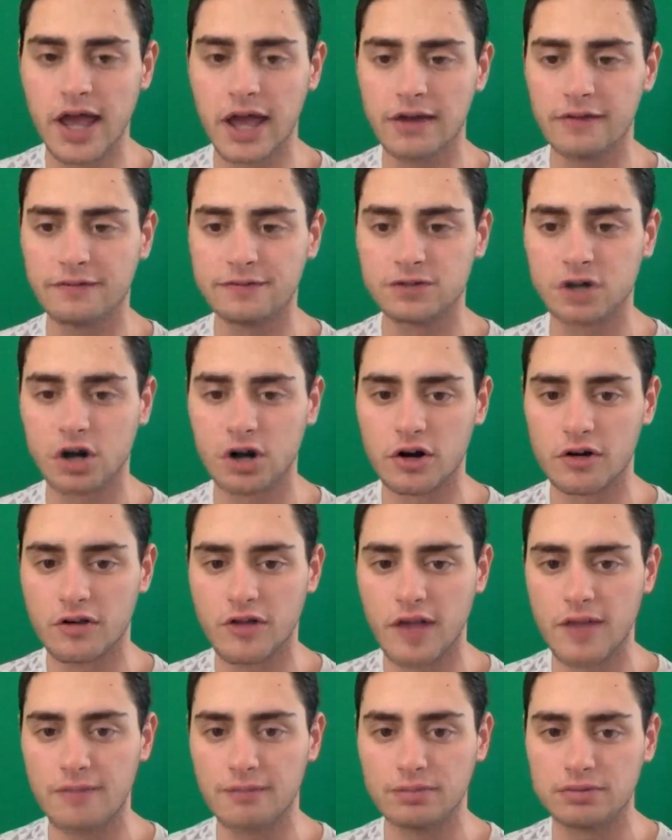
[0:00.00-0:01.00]
and Florida
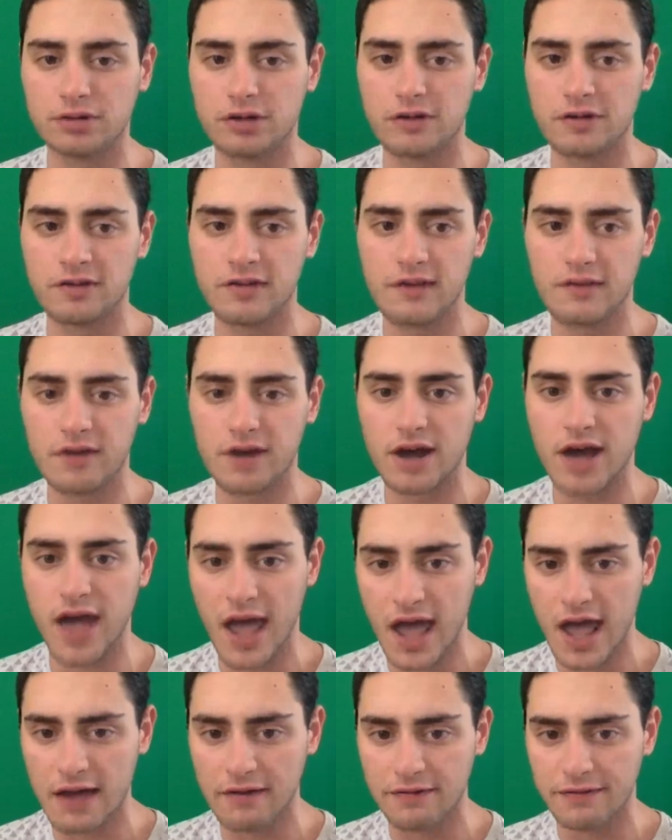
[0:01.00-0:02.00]
State plus
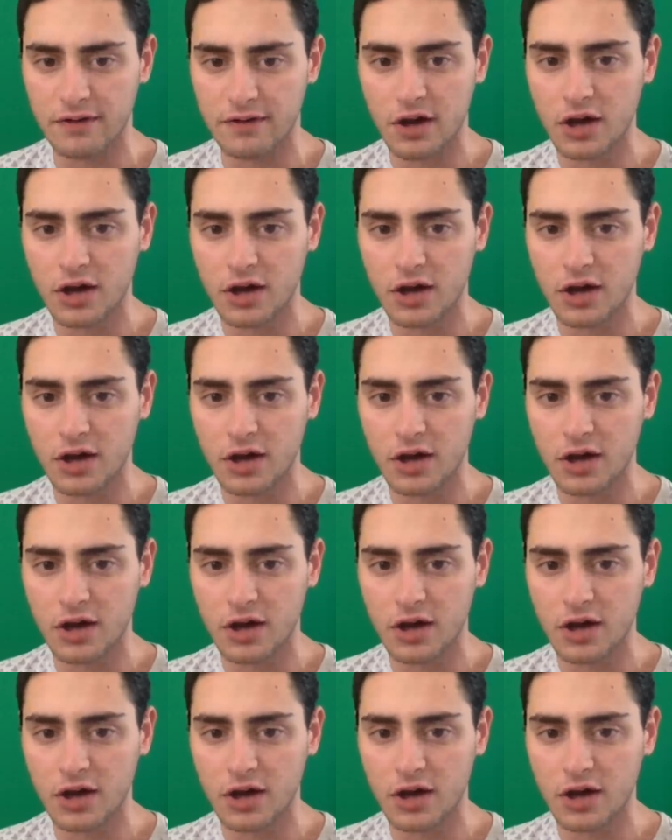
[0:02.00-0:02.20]
7.5.